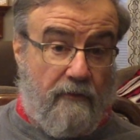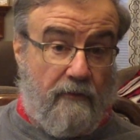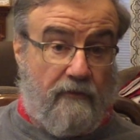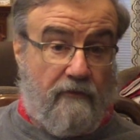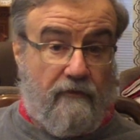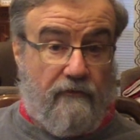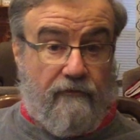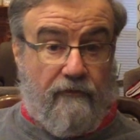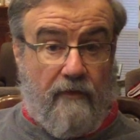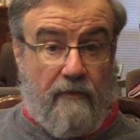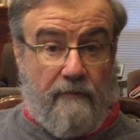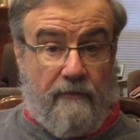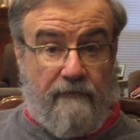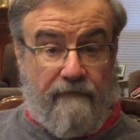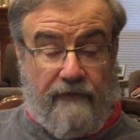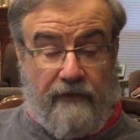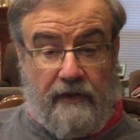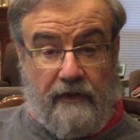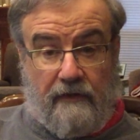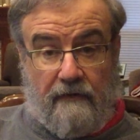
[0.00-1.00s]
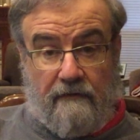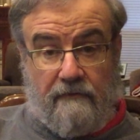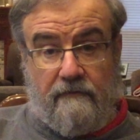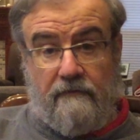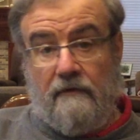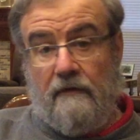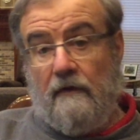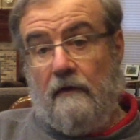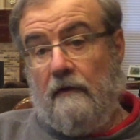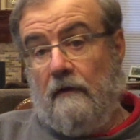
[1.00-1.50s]
which is from Leviticus,
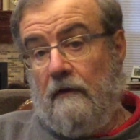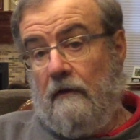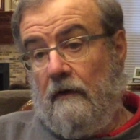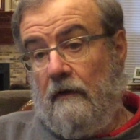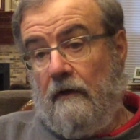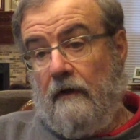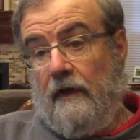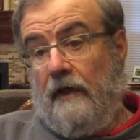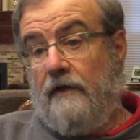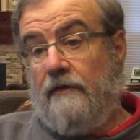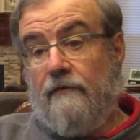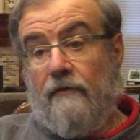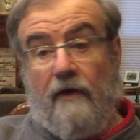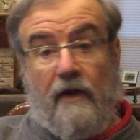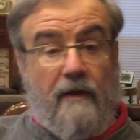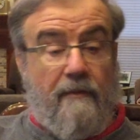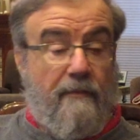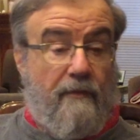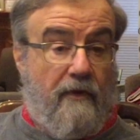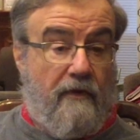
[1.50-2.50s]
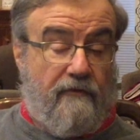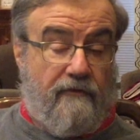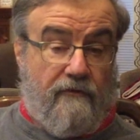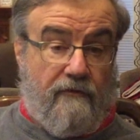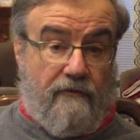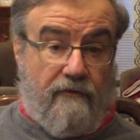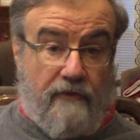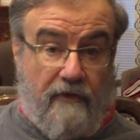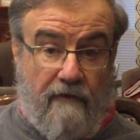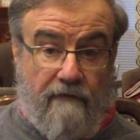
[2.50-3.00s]
and your neighbor as
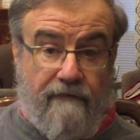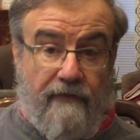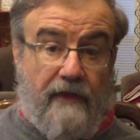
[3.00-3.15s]
yourself.